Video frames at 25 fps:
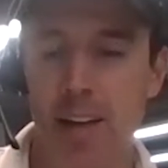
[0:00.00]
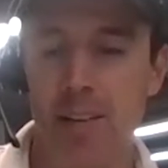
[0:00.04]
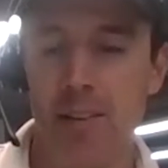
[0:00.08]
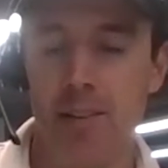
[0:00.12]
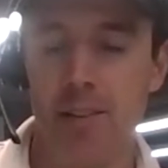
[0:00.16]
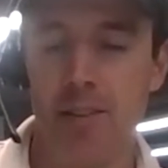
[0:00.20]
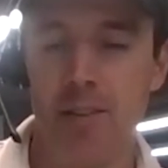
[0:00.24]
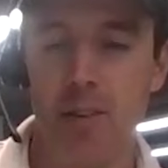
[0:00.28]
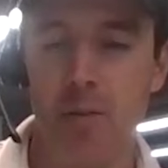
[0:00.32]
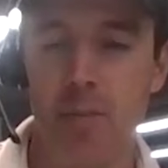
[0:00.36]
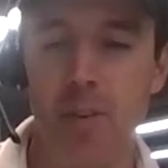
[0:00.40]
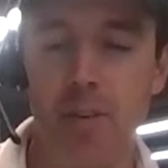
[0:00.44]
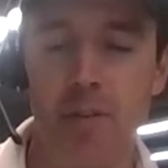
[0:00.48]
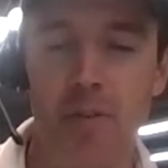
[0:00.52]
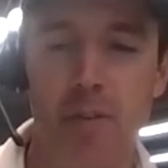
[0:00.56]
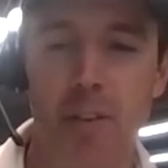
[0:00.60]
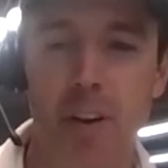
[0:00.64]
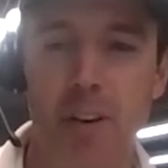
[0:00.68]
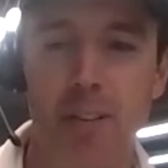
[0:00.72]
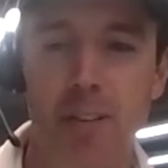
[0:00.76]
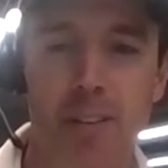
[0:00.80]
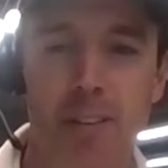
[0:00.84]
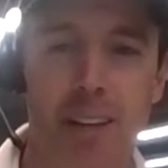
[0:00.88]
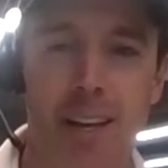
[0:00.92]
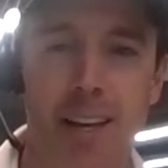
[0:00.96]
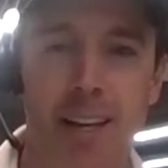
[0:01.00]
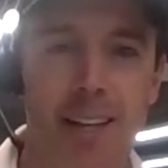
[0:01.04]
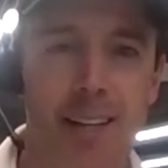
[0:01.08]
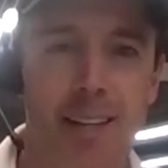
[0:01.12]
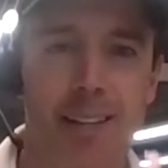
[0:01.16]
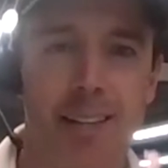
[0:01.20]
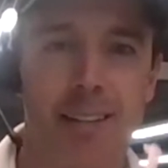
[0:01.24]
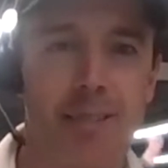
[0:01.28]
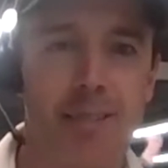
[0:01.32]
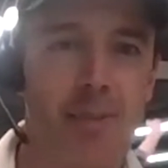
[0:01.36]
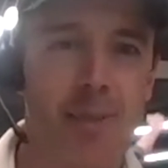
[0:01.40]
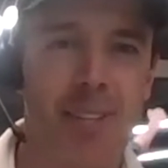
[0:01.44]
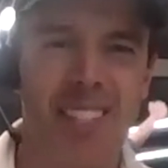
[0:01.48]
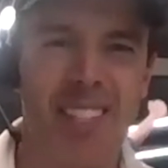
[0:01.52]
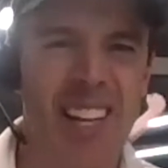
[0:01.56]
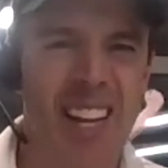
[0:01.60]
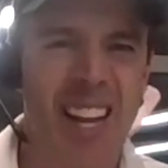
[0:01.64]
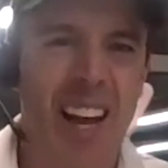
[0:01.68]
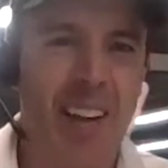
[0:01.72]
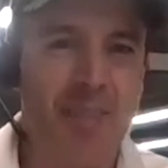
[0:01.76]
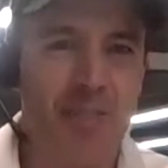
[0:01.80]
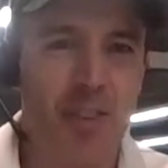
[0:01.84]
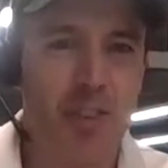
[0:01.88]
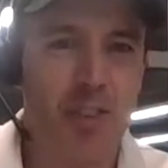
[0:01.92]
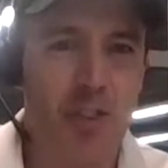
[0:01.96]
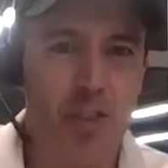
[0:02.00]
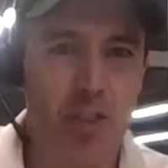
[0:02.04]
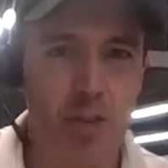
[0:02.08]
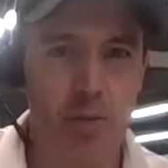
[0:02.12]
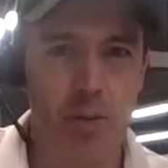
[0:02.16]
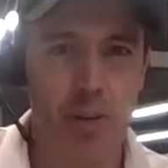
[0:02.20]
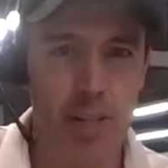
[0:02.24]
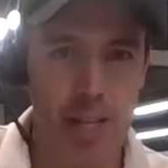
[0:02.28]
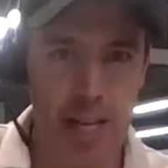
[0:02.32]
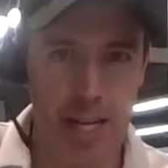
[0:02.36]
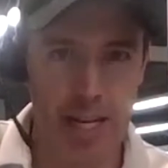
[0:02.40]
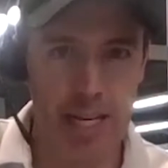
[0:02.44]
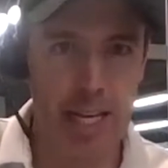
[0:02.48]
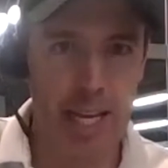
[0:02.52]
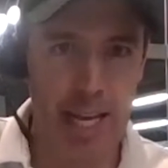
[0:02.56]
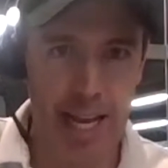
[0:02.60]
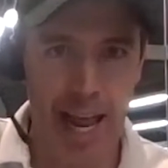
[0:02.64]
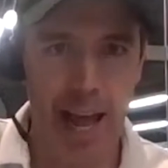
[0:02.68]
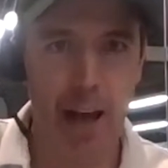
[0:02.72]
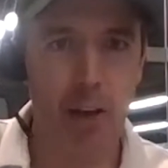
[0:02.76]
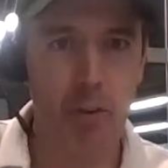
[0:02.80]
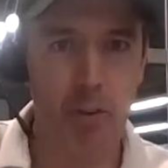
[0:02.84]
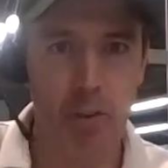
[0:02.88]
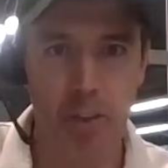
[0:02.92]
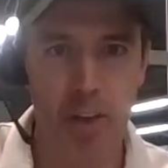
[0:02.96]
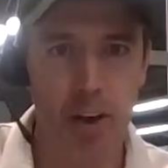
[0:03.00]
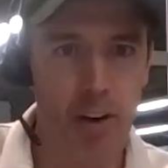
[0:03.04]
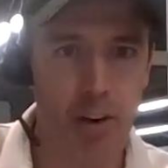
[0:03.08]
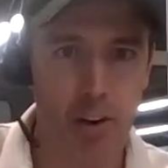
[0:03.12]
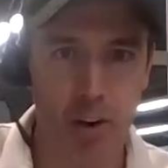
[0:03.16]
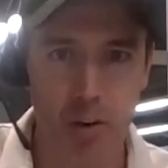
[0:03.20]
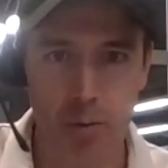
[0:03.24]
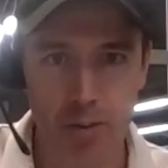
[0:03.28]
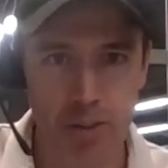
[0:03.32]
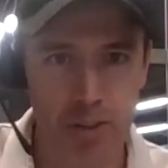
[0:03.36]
And so we felt like we just kind of have to do it and get out there.